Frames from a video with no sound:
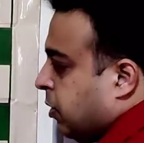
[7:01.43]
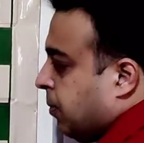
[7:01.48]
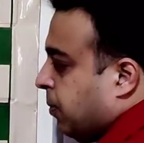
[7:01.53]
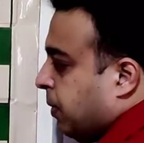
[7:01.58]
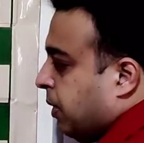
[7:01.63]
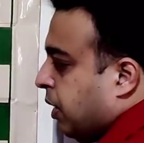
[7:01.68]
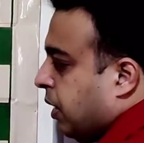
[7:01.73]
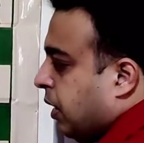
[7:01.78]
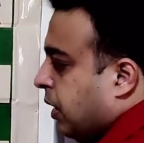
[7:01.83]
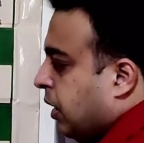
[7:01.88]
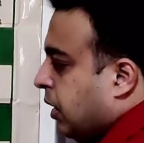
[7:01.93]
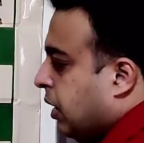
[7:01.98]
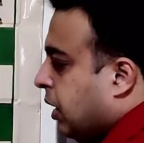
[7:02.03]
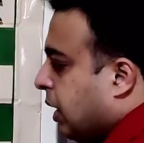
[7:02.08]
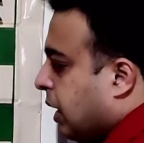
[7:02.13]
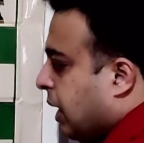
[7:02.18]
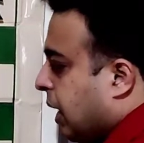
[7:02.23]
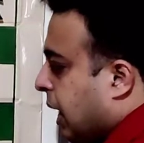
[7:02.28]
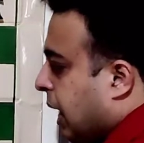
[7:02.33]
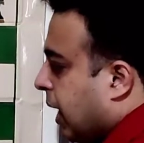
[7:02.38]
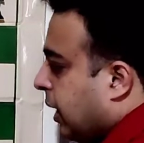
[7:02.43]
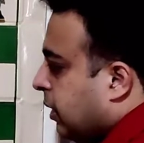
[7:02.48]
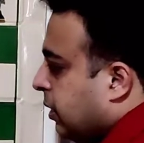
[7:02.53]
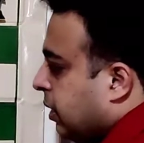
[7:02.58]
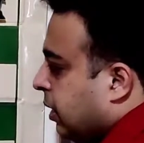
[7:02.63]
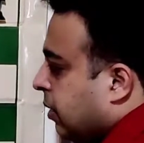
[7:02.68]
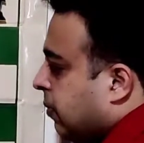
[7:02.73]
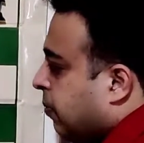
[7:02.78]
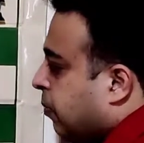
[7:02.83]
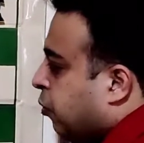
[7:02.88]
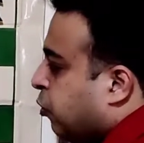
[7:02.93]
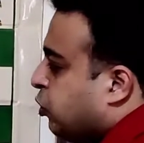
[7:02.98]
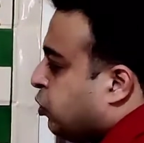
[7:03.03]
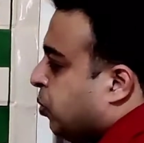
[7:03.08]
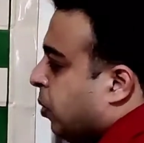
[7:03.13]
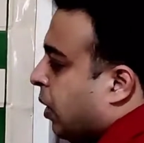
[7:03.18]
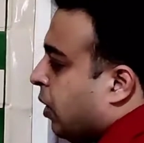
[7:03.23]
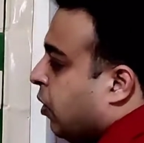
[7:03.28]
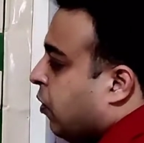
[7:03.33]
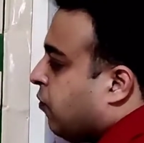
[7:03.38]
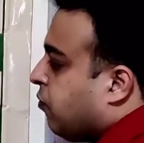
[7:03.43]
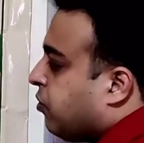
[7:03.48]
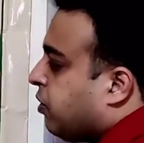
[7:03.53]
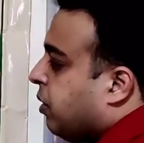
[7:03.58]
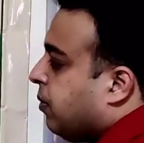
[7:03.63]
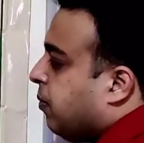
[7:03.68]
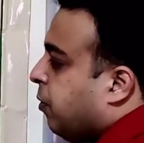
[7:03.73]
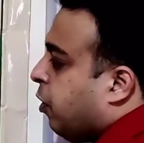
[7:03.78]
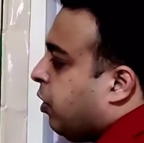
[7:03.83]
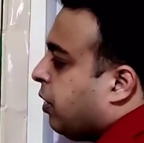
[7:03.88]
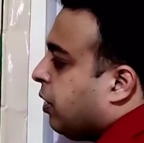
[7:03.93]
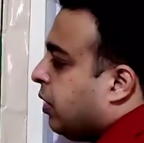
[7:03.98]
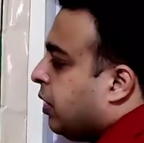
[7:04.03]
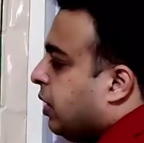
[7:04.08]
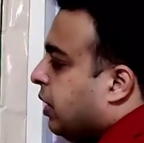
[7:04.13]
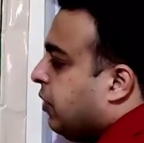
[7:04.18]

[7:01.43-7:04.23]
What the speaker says: properly and then push one of the pawn,